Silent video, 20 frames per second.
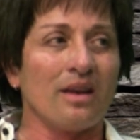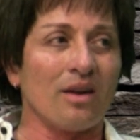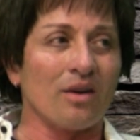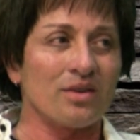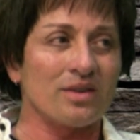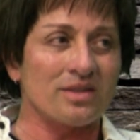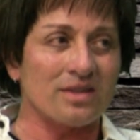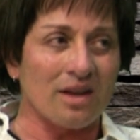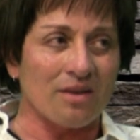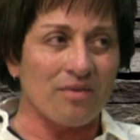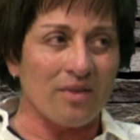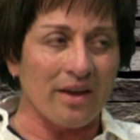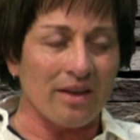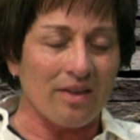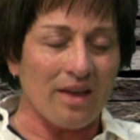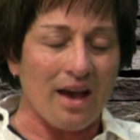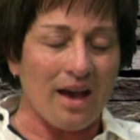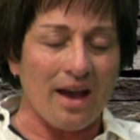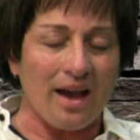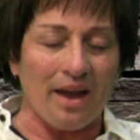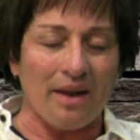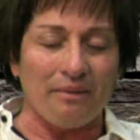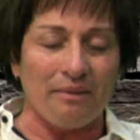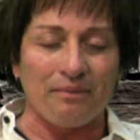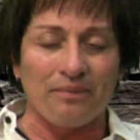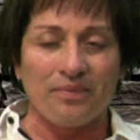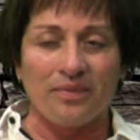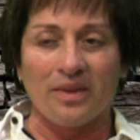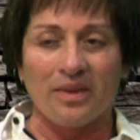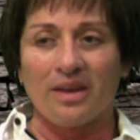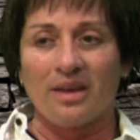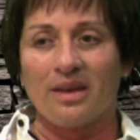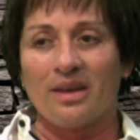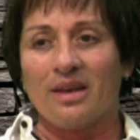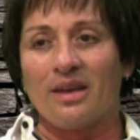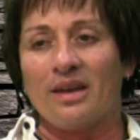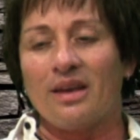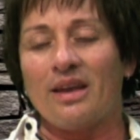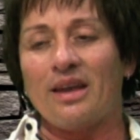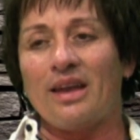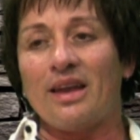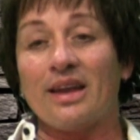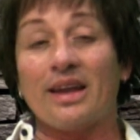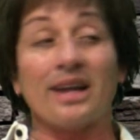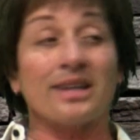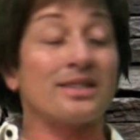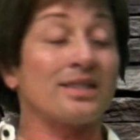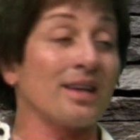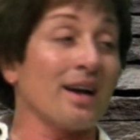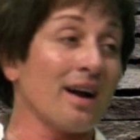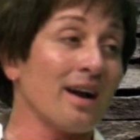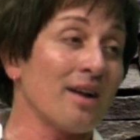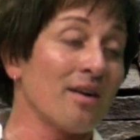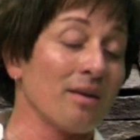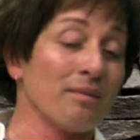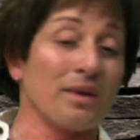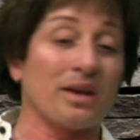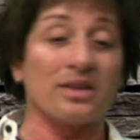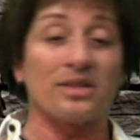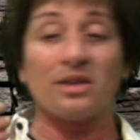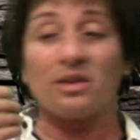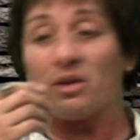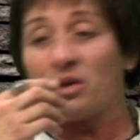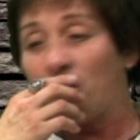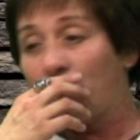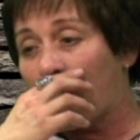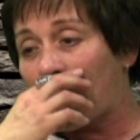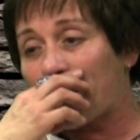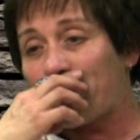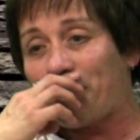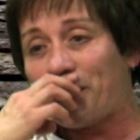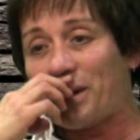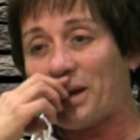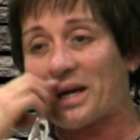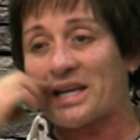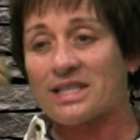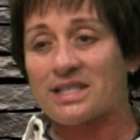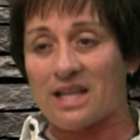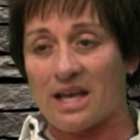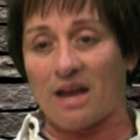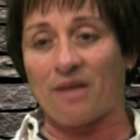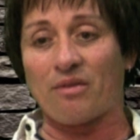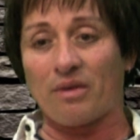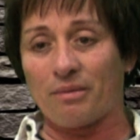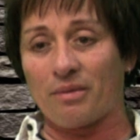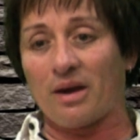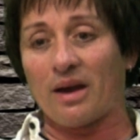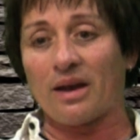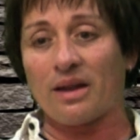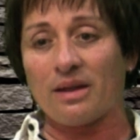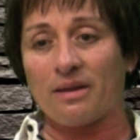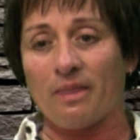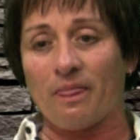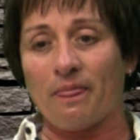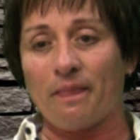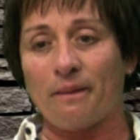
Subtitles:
You know, stuff like that. It gets tiring because, you know, you want to be nice to everybody.